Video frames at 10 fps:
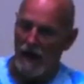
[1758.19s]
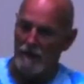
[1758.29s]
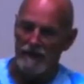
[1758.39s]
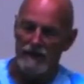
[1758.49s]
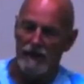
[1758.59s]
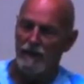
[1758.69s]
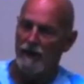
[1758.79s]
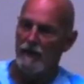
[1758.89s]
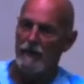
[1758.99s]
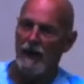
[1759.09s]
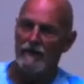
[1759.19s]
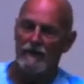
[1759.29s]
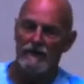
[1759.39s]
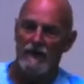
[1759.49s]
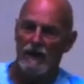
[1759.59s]
I'm not saying forget
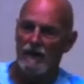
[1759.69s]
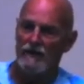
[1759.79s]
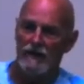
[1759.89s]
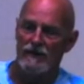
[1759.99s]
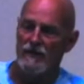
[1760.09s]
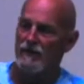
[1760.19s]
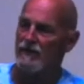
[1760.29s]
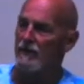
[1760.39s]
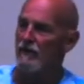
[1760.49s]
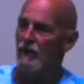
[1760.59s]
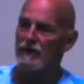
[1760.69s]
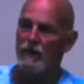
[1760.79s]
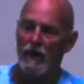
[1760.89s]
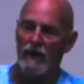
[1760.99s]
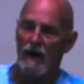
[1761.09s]
about the terrorist issues and what's
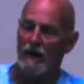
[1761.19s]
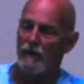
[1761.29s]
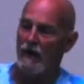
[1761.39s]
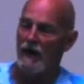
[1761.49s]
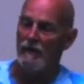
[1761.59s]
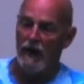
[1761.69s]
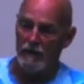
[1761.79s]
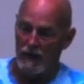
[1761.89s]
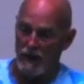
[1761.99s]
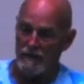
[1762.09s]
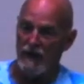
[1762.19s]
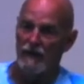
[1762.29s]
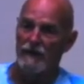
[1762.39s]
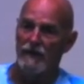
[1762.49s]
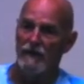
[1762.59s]
going on and whatever, but I'm
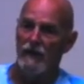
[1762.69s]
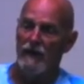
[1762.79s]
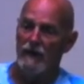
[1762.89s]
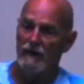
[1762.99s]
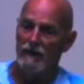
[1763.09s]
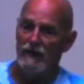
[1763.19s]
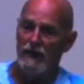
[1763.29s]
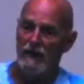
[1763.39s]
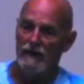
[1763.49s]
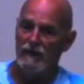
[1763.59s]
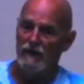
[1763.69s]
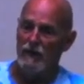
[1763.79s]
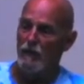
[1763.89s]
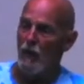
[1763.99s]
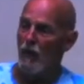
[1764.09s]
telling you, you need to
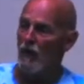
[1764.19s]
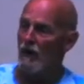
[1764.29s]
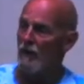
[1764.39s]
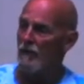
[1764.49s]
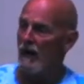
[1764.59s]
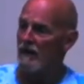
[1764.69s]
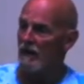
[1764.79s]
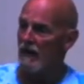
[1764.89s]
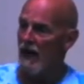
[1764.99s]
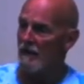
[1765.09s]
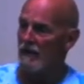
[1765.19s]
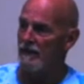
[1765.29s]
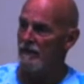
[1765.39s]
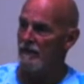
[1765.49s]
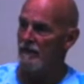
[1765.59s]
know more about the climate,
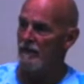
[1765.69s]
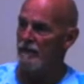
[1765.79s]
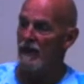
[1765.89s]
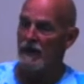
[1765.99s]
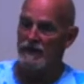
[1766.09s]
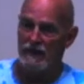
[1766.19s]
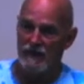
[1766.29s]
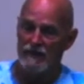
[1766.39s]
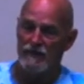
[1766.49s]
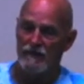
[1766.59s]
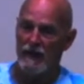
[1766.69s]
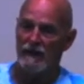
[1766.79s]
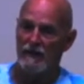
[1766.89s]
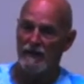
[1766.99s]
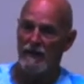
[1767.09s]
because it is
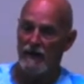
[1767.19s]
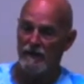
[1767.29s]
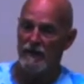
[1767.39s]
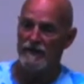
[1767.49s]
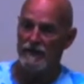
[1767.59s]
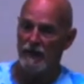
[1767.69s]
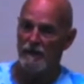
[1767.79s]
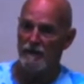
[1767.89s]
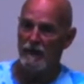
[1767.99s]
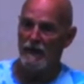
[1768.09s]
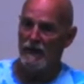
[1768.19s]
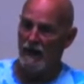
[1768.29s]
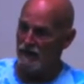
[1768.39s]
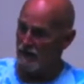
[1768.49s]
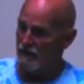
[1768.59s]
affecting the FSM
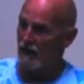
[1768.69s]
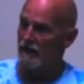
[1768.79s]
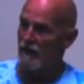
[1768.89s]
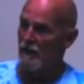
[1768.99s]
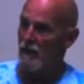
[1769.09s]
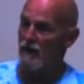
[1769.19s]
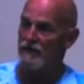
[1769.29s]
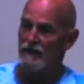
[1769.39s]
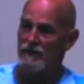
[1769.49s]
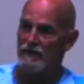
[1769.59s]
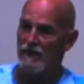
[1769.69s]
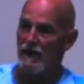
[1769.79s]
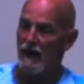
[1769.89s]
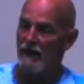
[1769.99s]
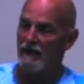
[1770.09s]
and it's affecting the Marshalls,
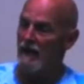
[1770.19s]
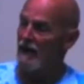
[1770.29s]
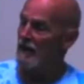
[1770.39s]
all right?